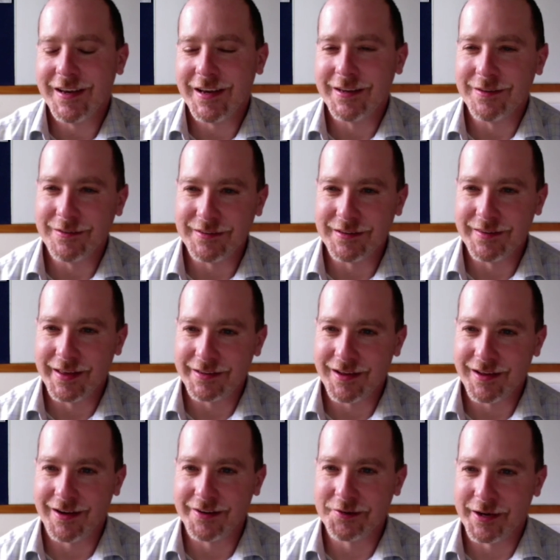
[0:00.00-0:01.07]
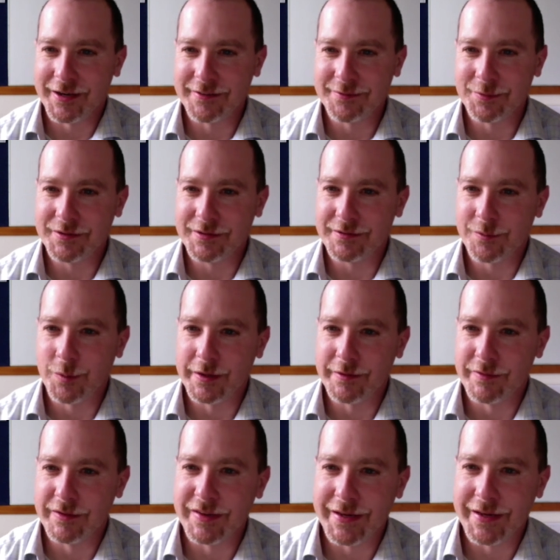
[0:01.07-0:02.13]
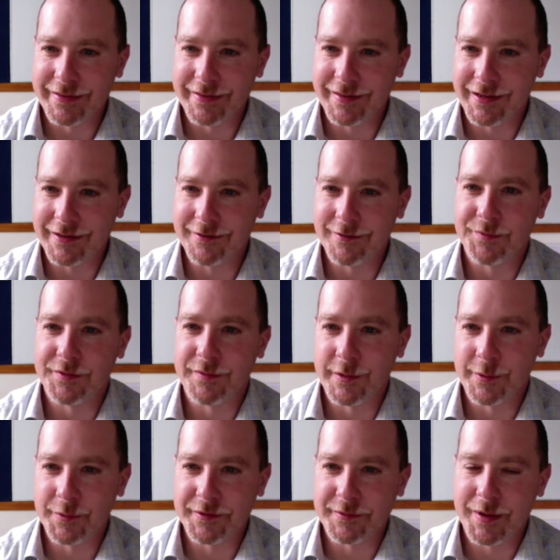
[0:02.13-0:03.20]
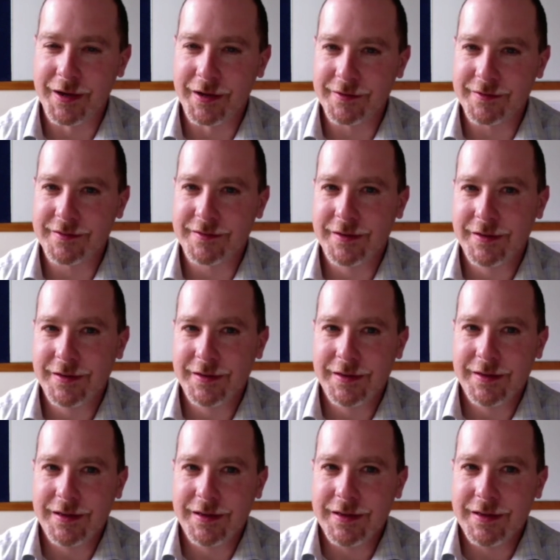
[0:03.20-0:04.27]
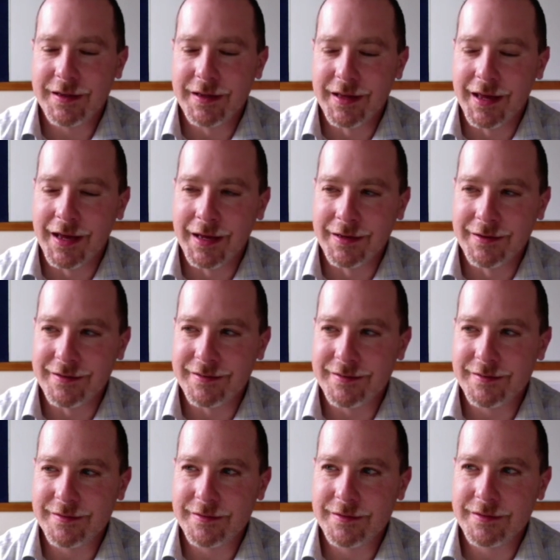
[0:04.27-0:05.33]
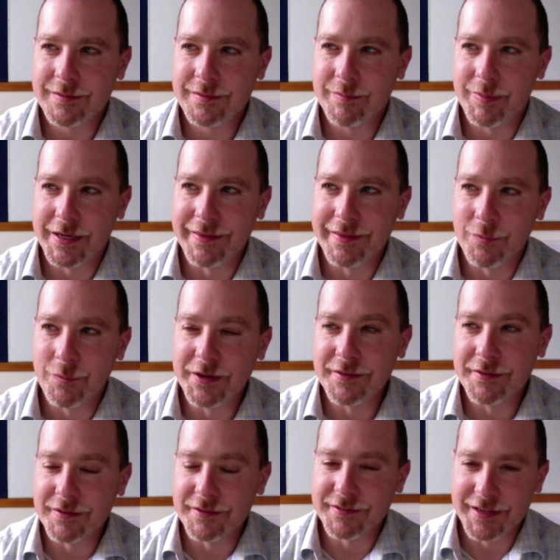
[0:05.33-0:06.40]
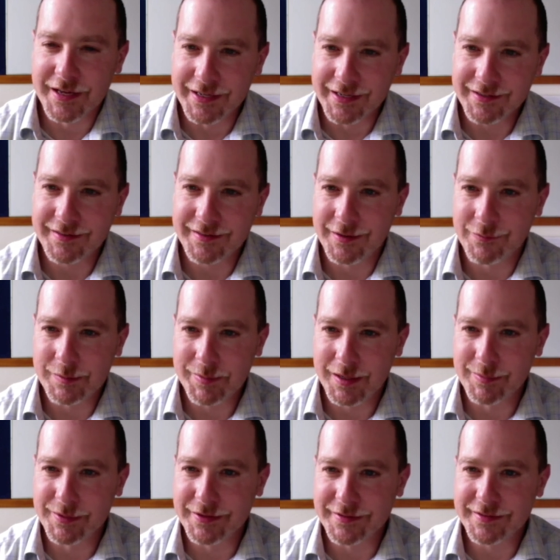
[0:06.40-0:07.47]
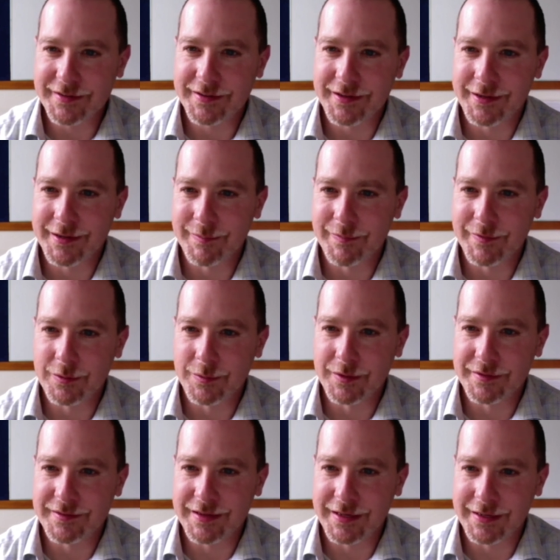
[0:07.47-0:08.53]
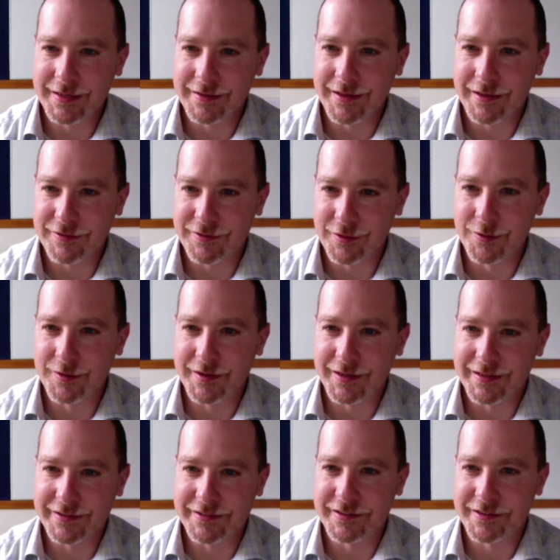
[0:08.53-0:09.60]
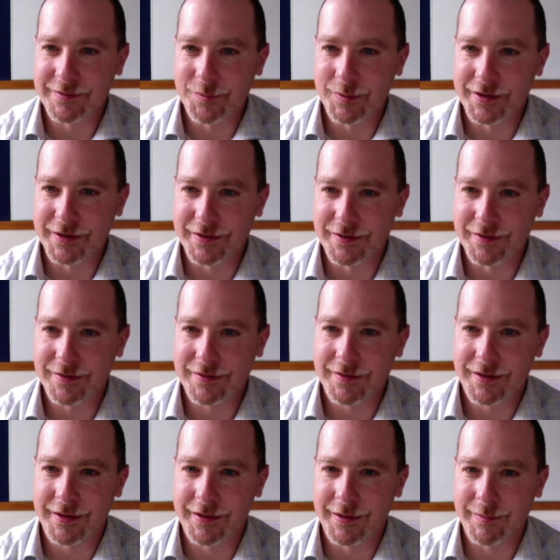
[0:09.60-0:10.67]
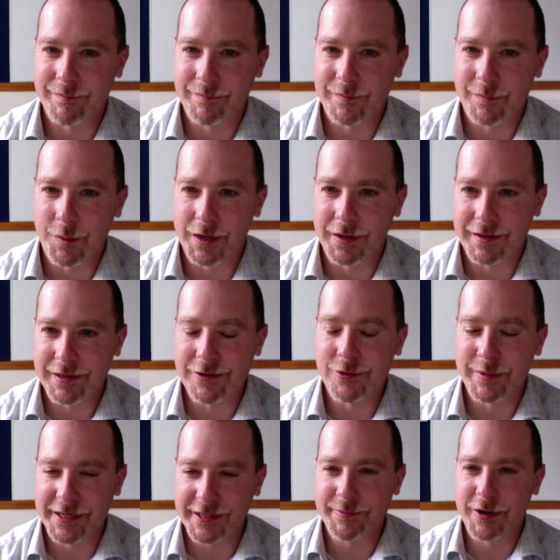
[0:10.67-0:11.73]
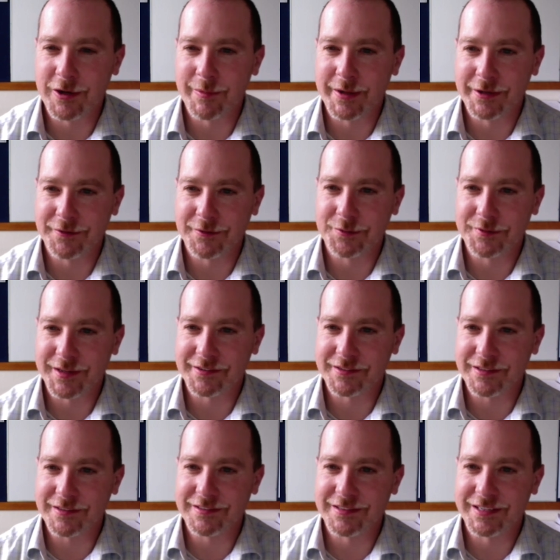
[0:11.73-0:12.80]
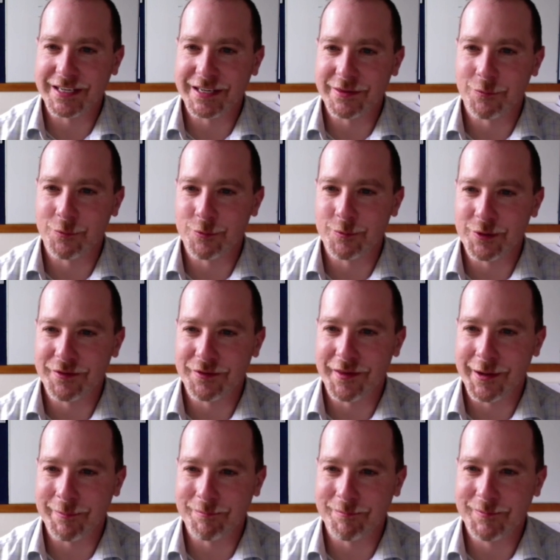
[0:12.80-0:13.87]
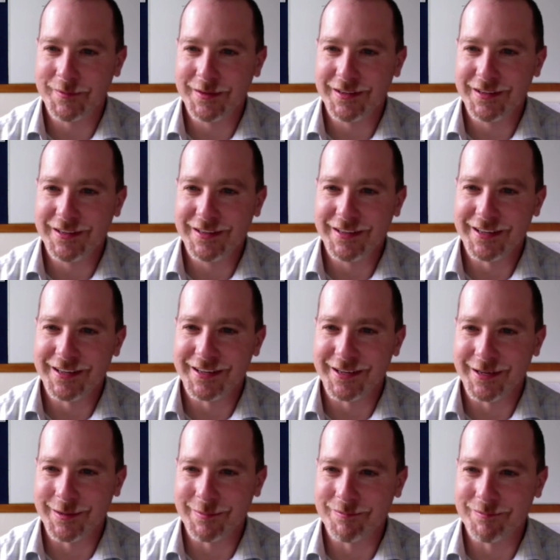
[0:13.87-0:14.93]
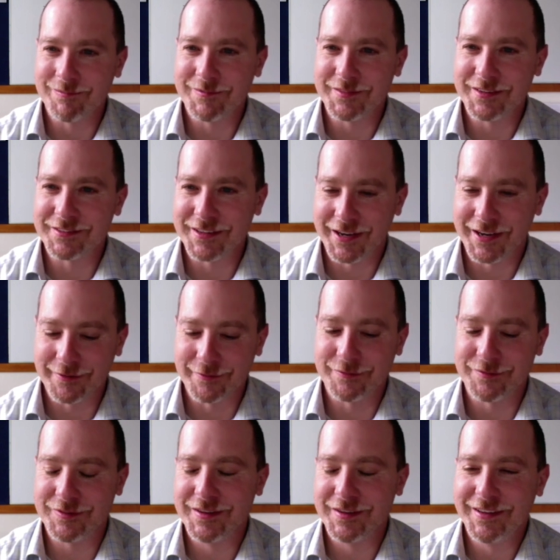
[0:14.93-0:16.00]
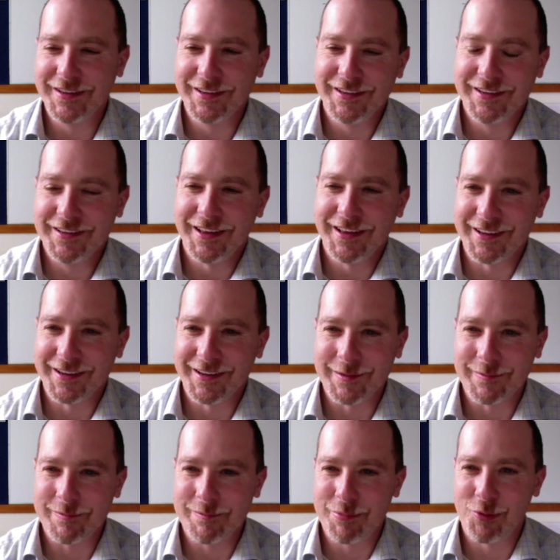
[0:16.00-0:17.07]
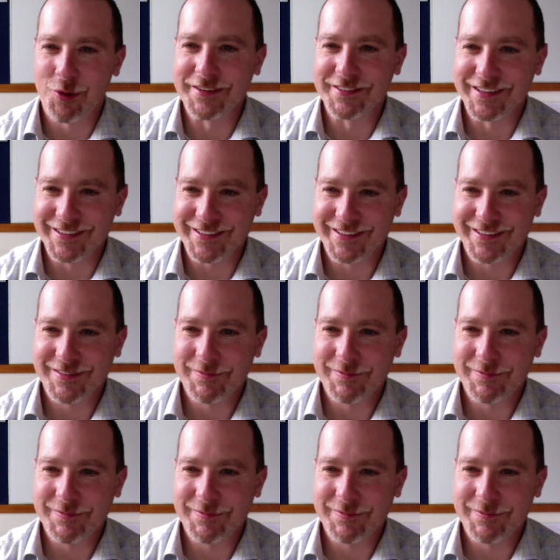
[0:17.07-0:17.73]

And you see that contrast, which is quite vivid, I think, in terms of their response. But in the original study that we published, there was a third condition where one of the human experimenters was actually sitting in the room with them, just kind of present.